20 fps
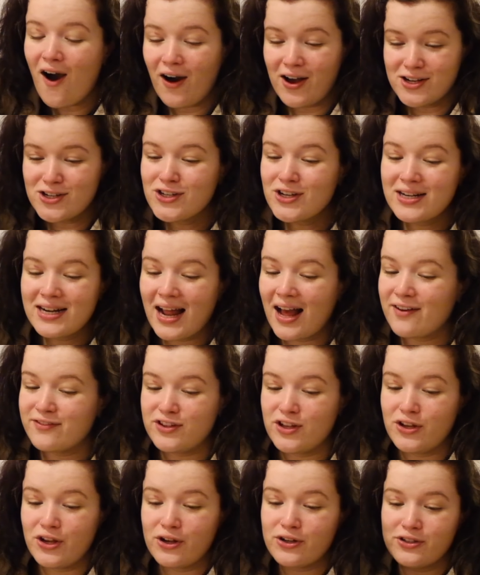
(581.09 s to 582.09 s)
I shouldn't have
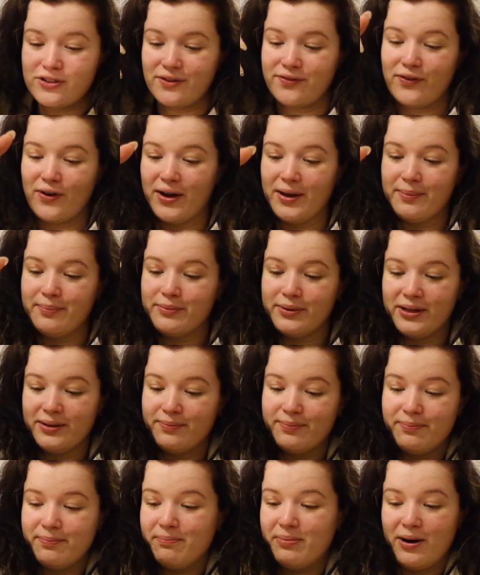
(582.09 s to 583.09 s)
to justify my
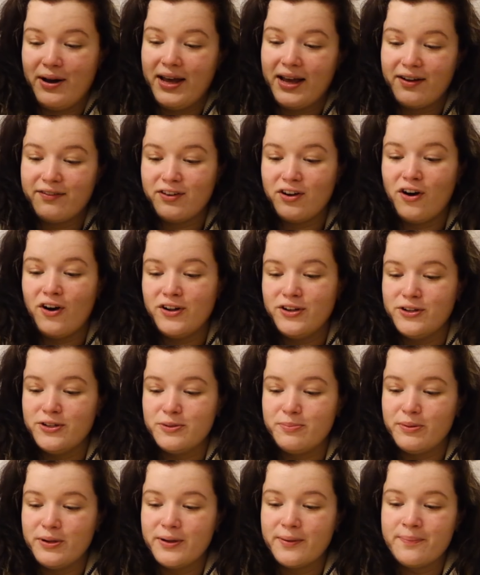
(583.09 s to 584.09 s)
buying avocados,
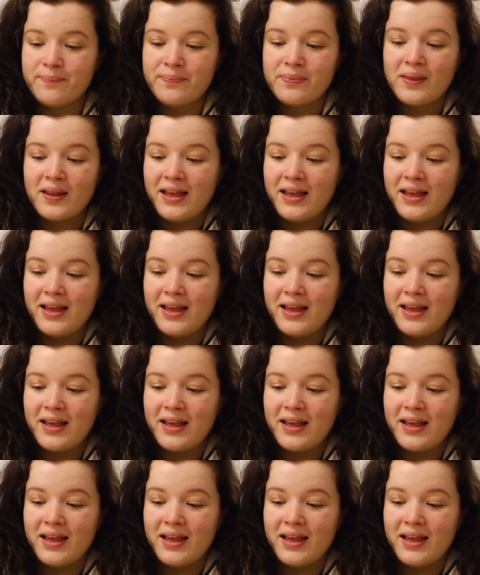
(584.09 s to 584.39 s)
but